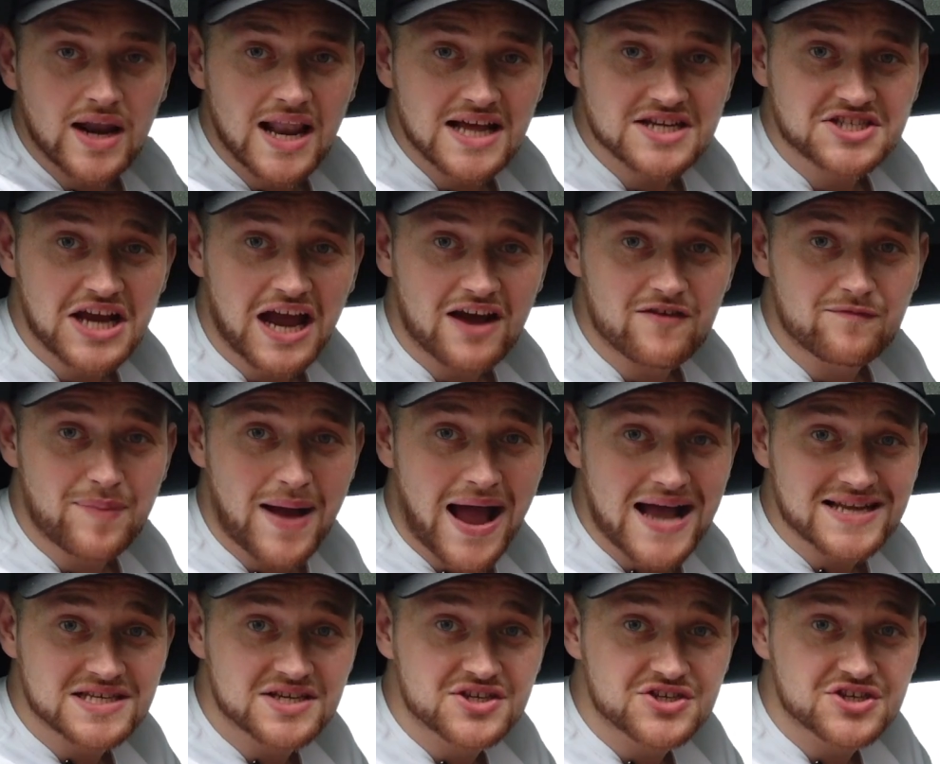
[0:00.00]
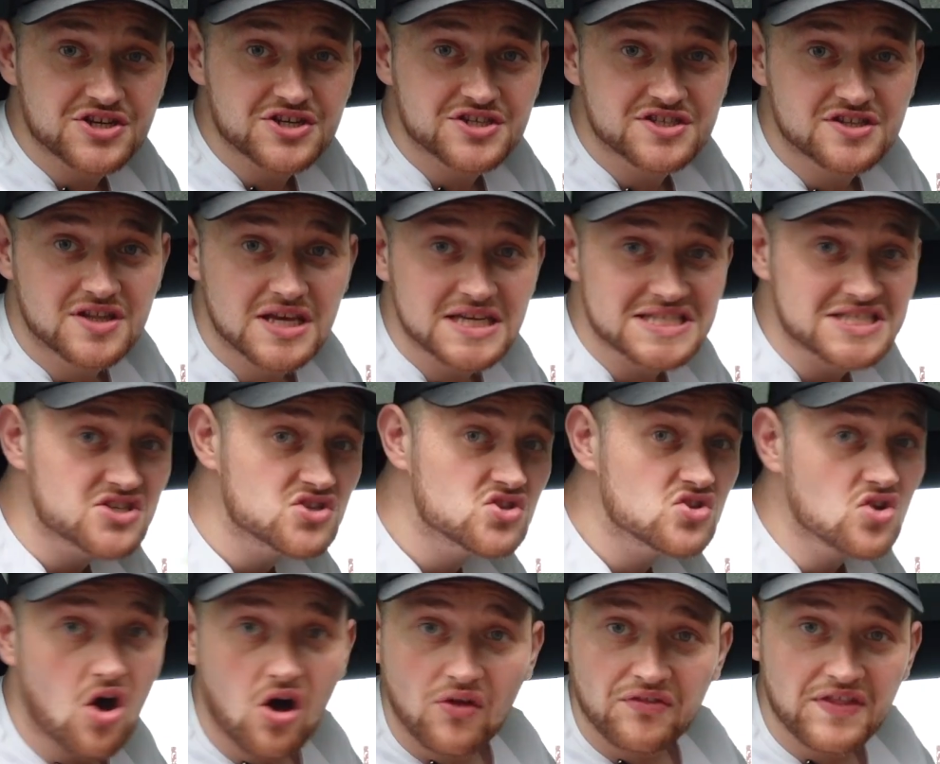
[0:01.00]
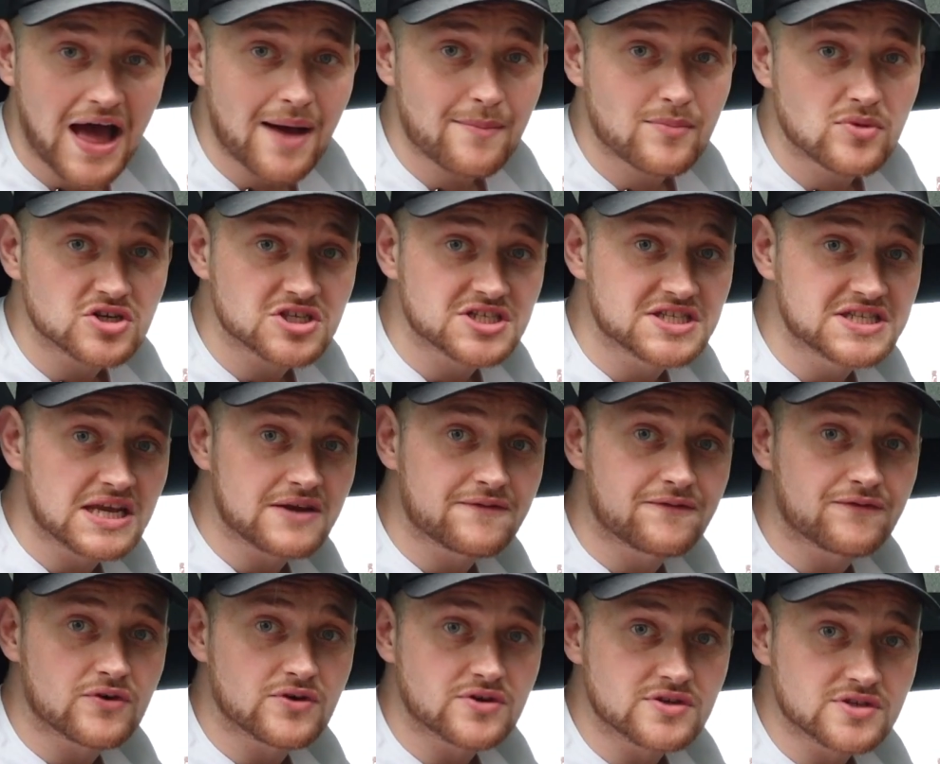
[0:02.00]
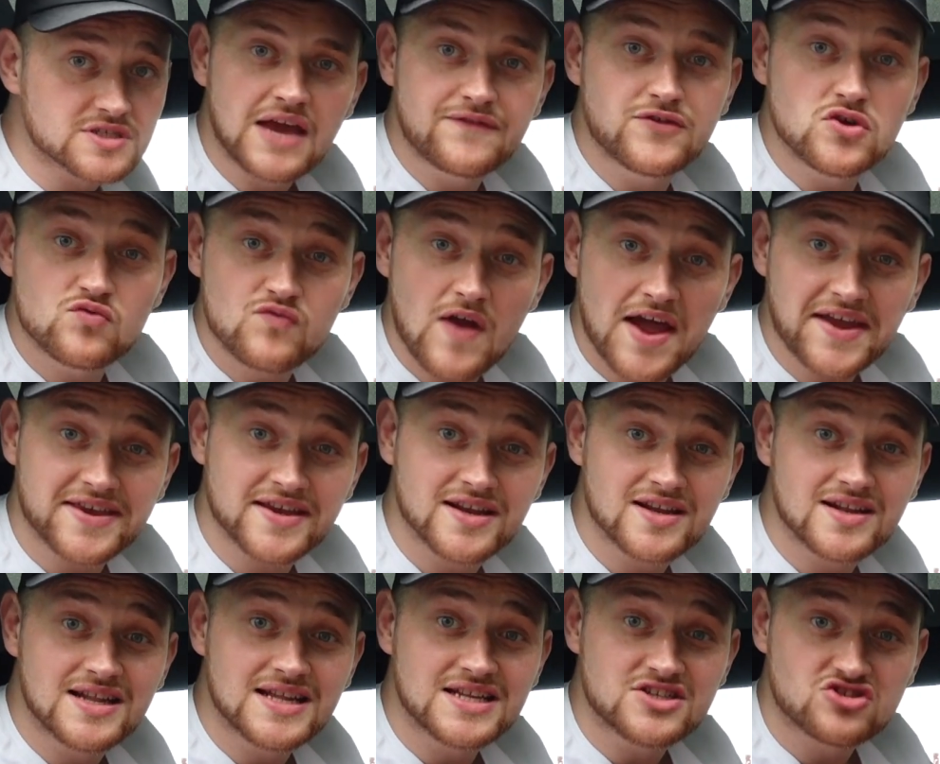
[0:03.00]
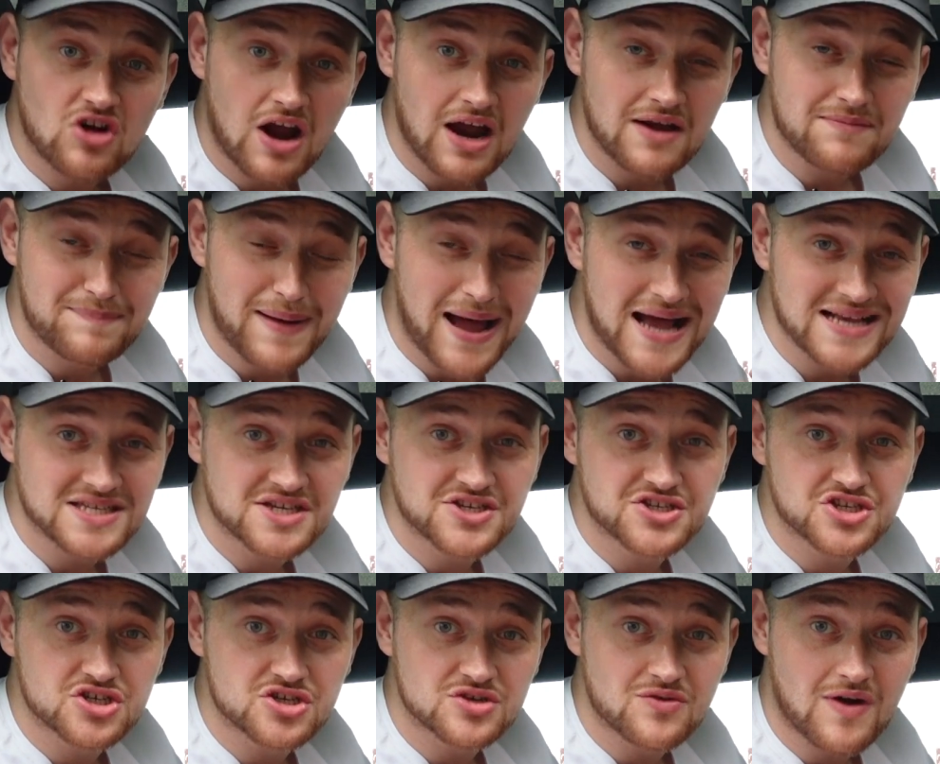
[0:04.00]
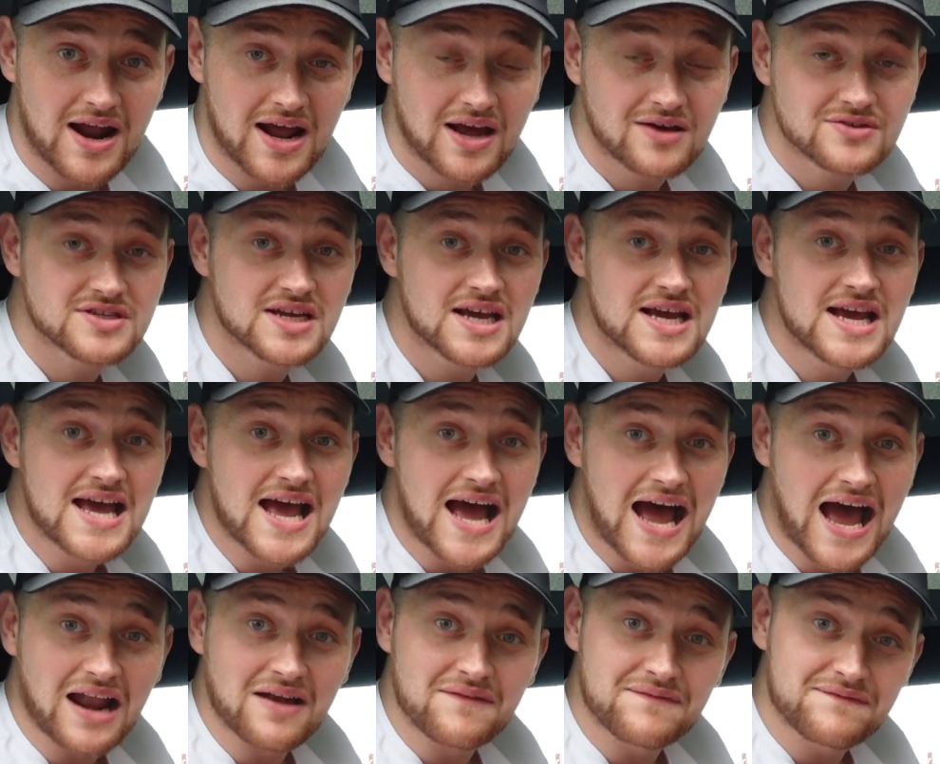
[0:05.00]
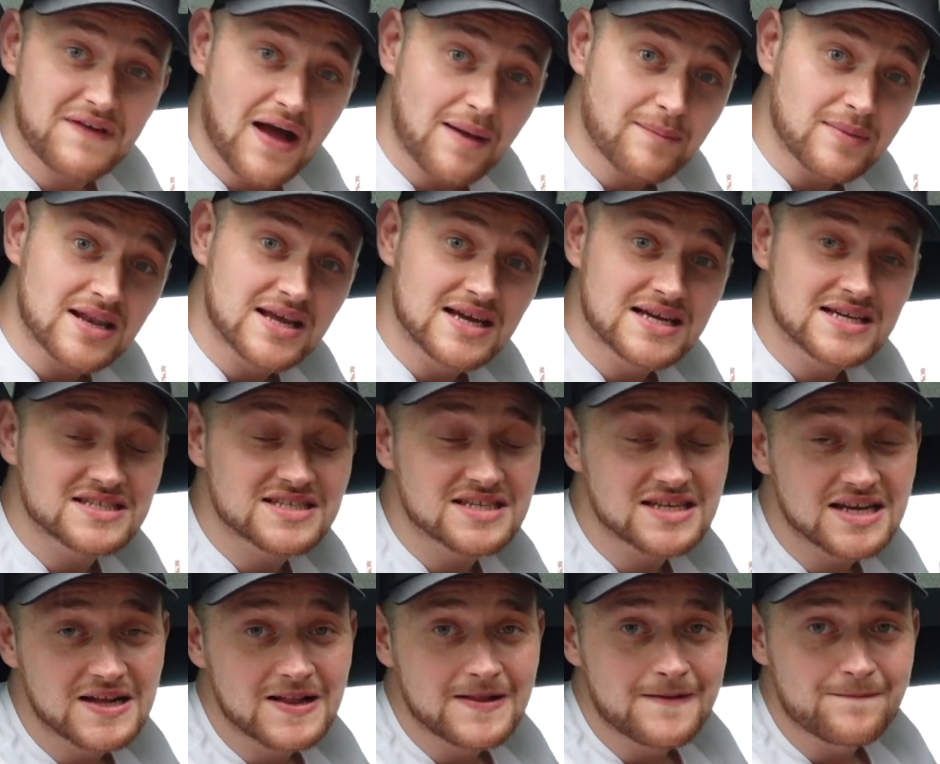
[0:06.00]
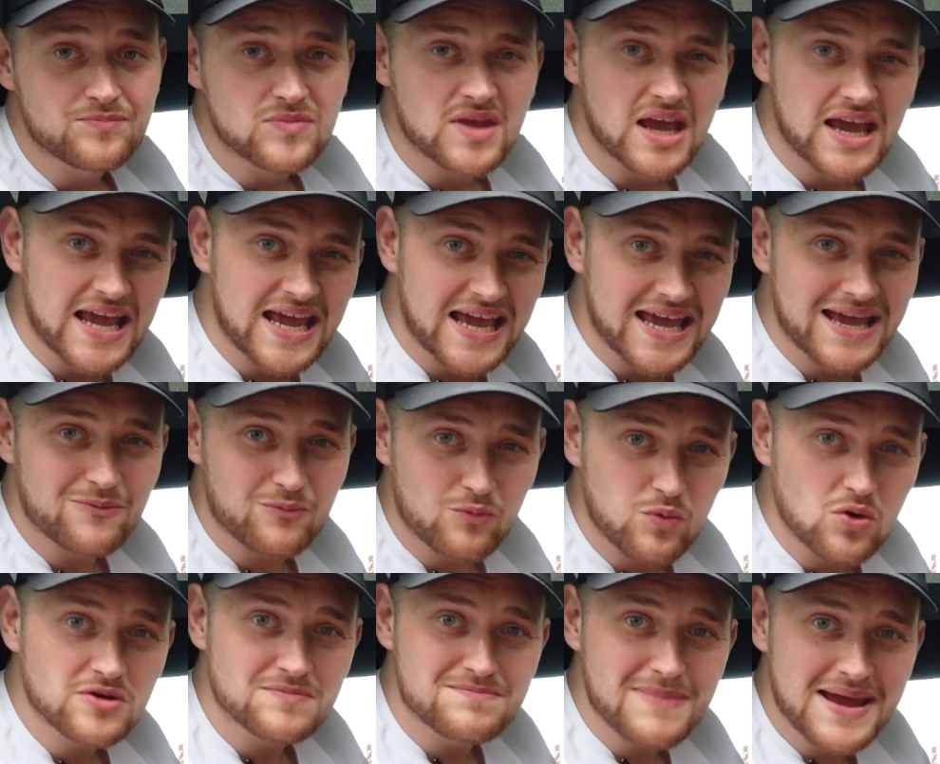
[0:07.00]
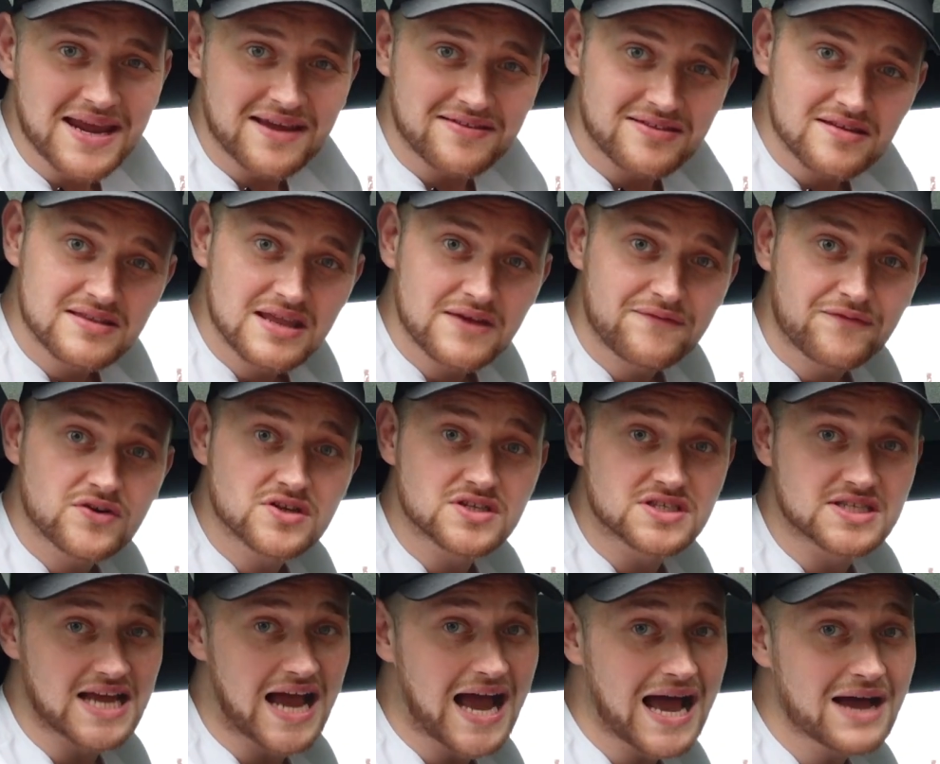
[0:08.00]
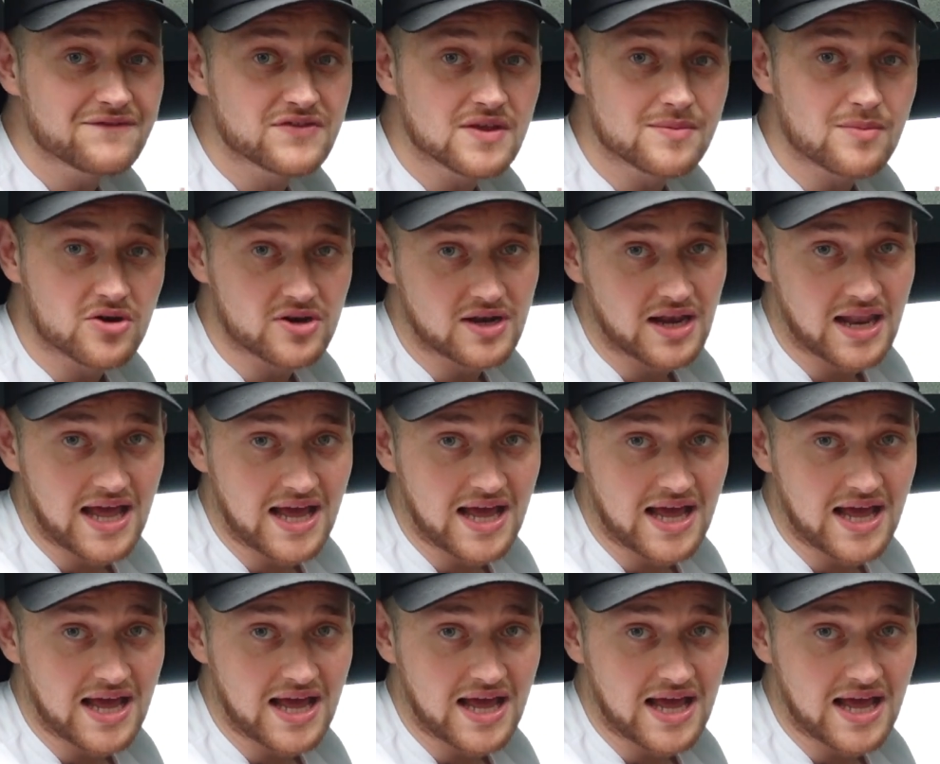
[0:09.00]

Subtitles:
unless you have passengers, there's not that much difference. If you regularly drive passengers around and families, it would make the difference to have the Model